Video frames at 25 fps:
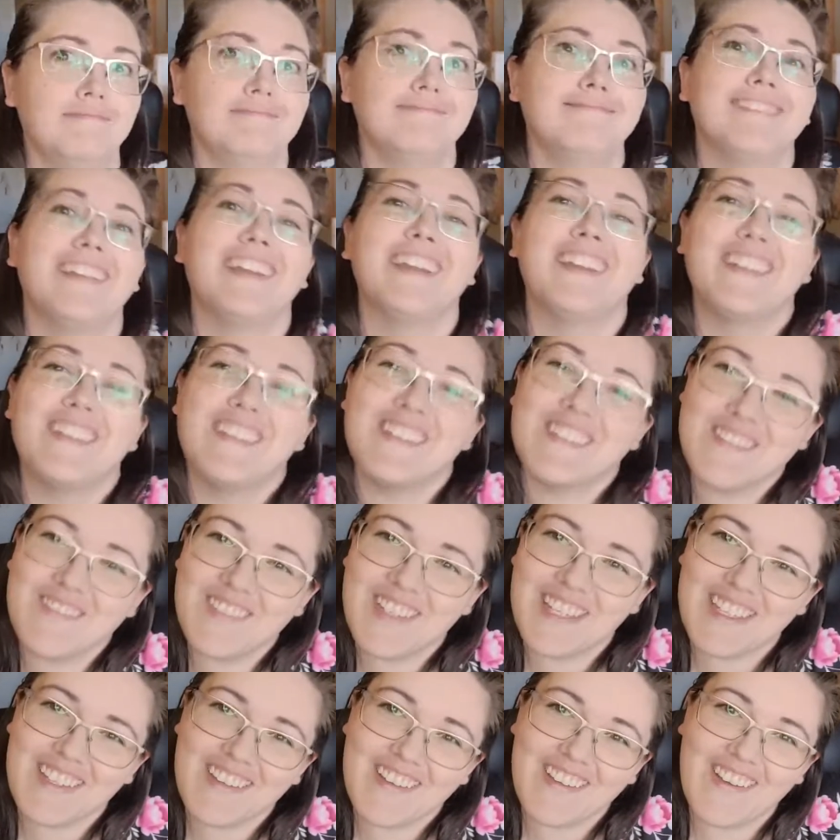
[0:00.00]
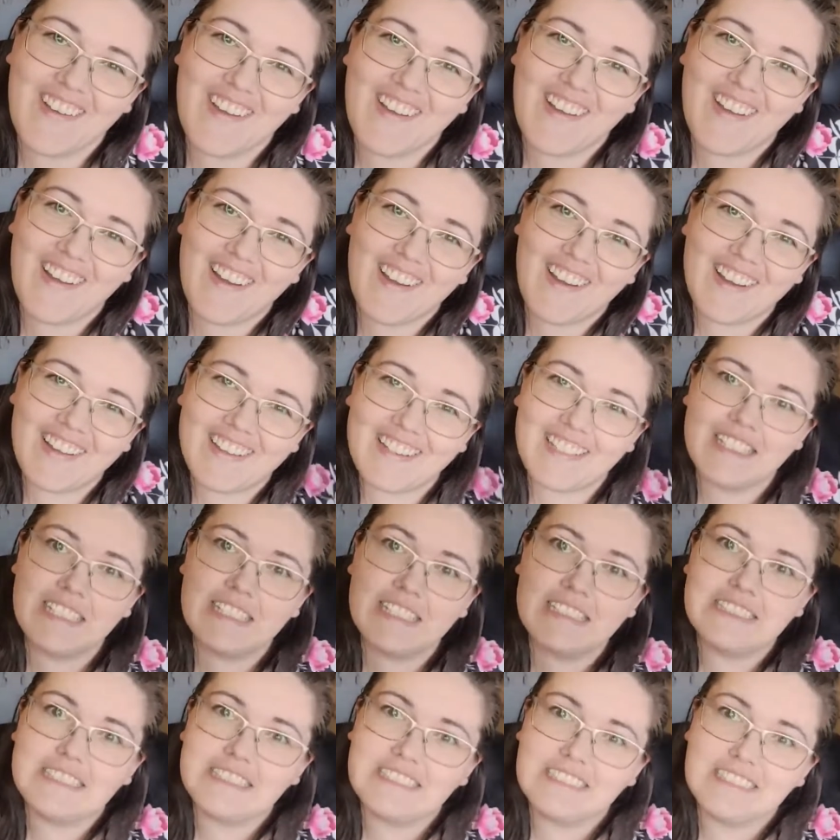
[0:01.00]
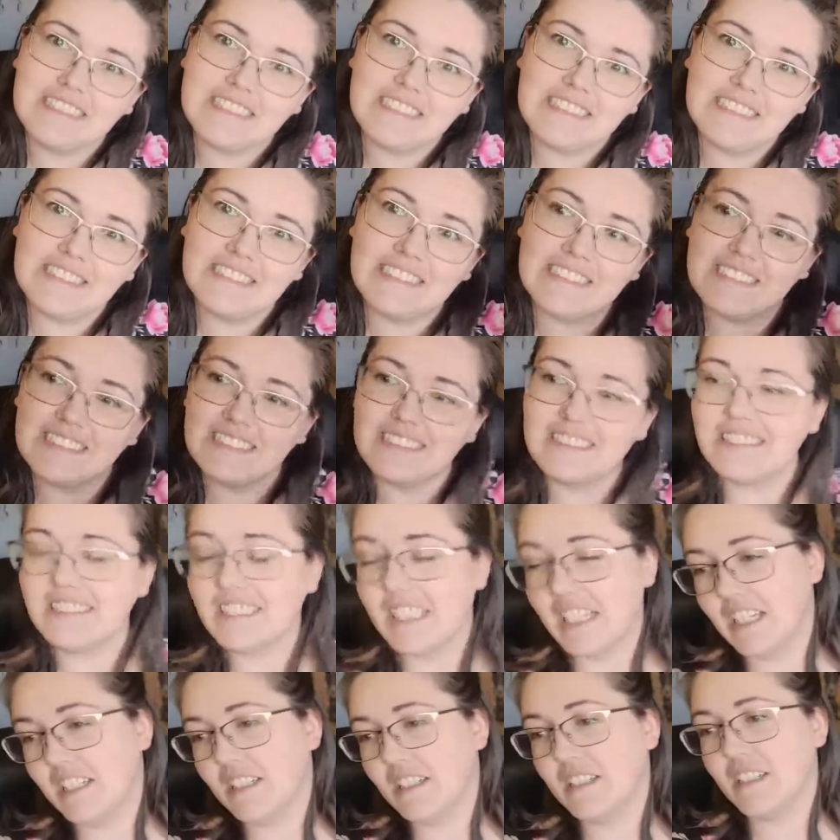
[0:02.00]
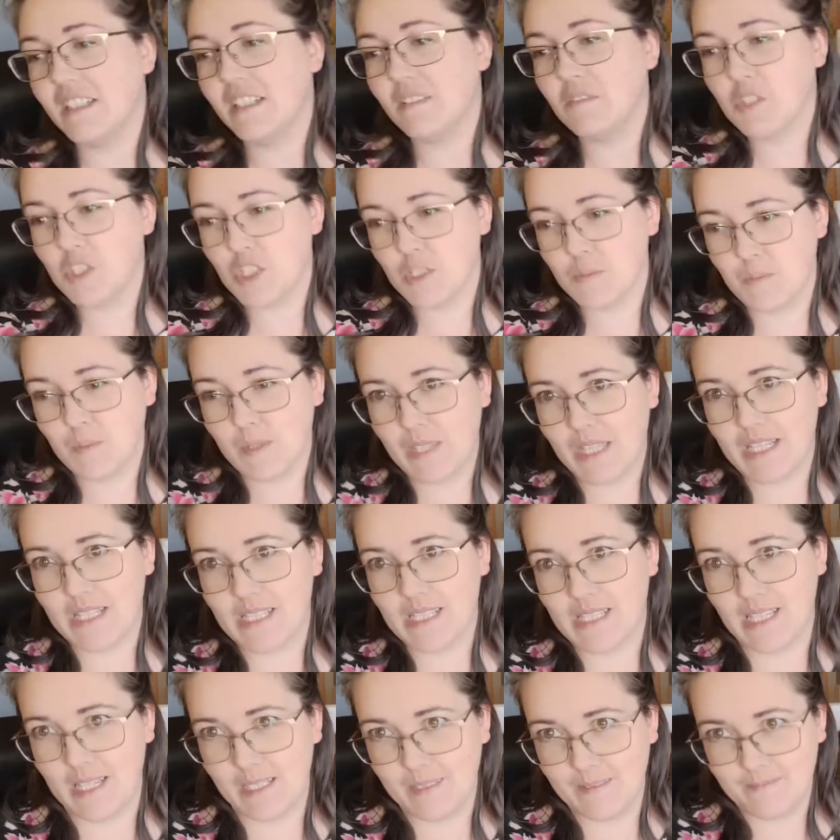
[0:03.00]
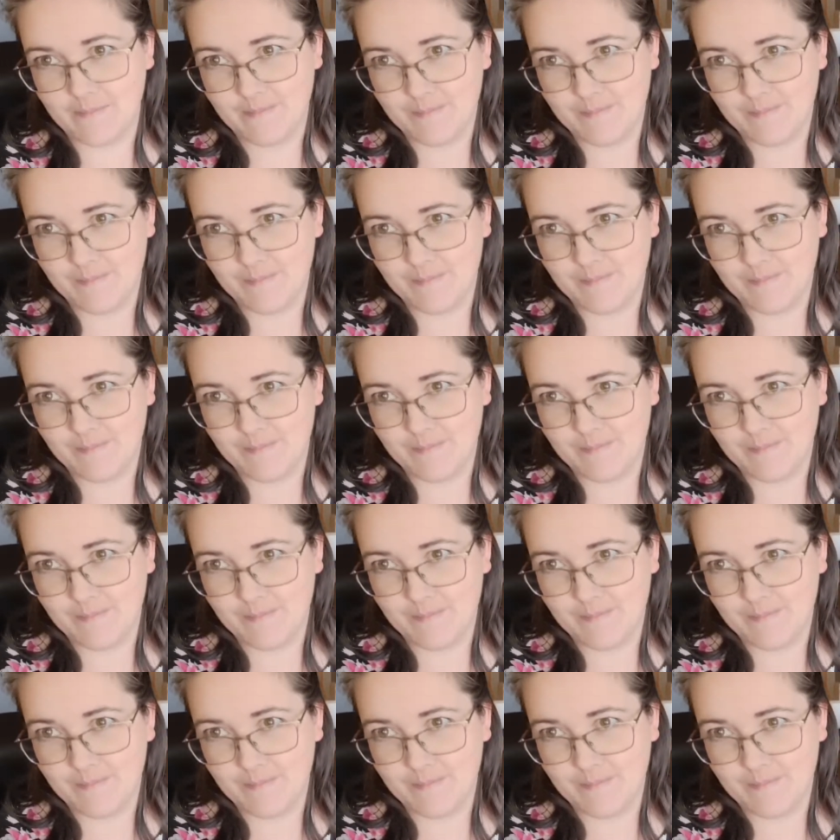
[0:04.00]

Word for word: There goes my yarn. We'll just put that aside.